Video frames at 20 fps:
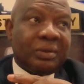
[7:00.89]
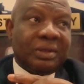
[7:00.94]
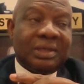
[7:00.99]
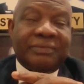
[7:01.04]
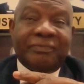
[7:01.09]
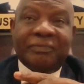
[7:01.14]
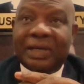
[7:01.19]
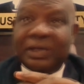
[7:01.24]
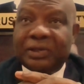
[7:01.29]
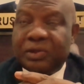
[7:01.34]
is
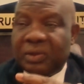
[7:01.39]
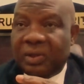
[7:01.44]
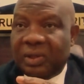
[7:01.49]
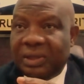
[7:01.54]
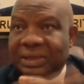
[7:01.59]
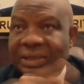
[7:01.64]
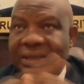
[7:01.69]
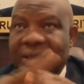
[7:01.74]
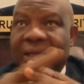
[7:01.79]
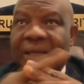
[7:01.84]
very
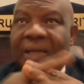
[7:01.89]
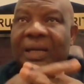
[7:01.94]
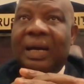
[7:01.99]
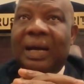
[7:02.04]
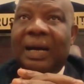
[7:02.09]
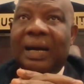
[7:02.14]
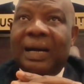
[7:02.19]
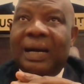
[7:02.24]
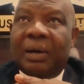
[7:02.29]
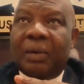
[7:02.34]
solid.
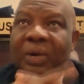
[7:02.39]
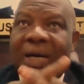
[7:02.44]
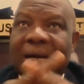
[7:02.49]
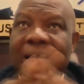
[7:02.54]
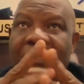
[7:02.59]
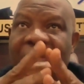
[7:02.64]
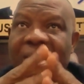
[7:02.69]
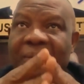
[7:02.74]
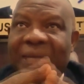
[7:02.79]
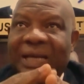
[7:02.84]
What
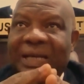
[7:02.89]
I mean